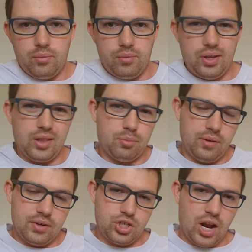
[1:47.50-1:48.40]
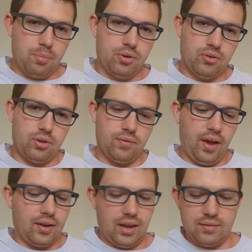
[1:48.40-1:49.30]
in the previous chapters, you've
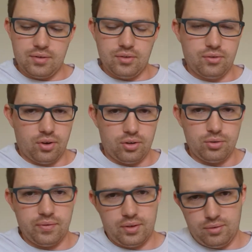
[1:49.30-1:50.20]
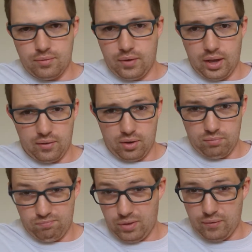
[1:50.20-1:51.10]
had David and Saul who've
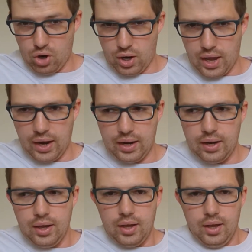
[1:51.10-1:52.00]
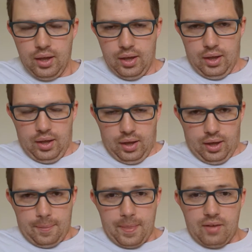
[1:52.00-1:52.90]
they've gone at it.
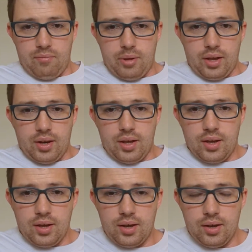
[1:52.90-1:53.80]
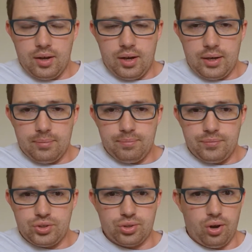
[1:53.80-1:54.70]
And they've been,
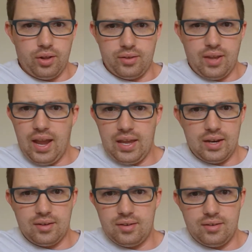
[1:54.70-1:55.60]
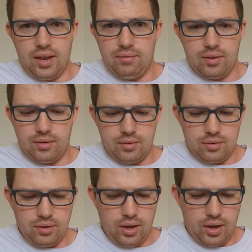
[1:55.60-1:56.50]
Saul has hated David.
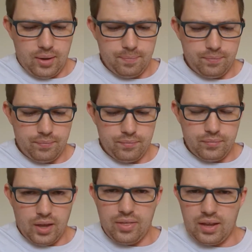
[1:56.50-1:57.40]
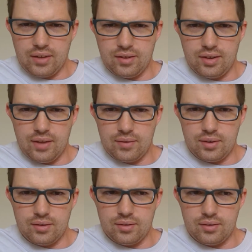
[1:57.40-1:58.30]
I think I said David
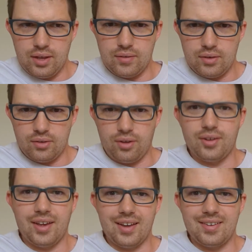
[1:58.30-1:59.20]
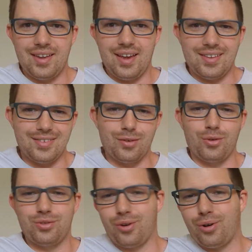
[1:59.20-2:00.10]
and Saul, yeah. And so
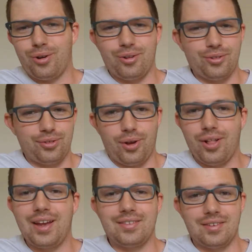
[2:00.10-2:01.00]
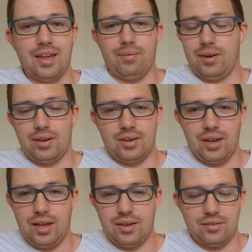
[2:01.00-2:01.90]
Saul hates David
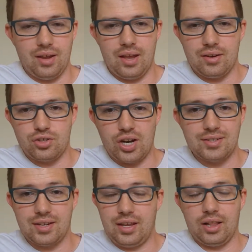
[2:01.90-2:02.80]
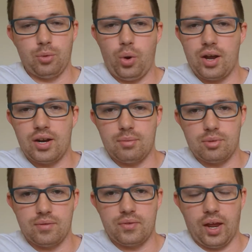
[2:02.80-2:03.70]
and tries to him quite a number
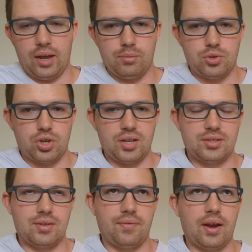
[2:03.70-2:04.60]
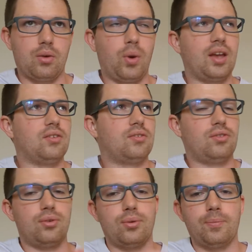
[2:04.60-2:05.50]
of times. Tries to find ways
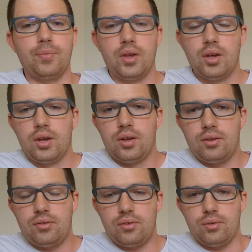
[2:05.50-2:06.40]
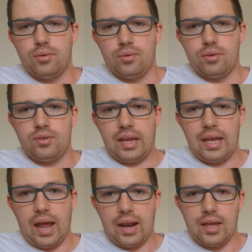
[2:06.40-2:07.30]
to get
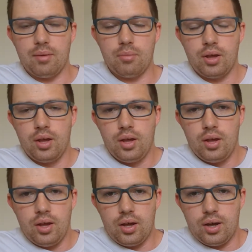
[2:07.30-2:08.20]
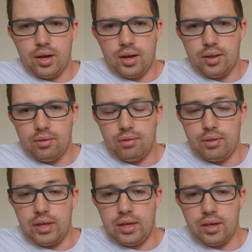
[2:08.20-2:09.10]
at him.
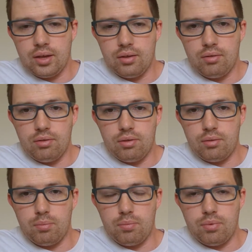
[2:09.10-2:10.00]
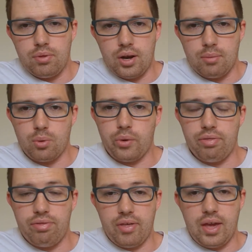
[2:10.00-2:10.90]
The number one
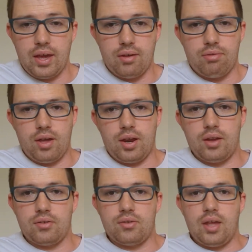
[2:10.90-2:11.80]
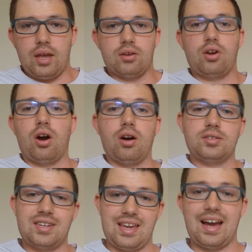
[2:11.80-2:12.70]
thing that had
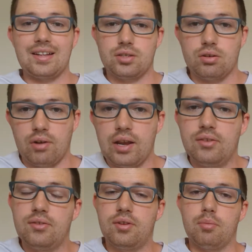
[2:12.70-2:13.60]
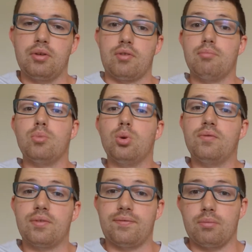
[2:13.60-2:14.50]
caused God's grace to be
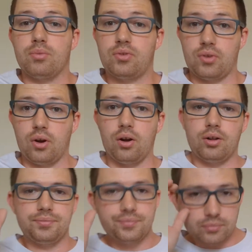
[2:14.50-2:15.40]
removed from Saul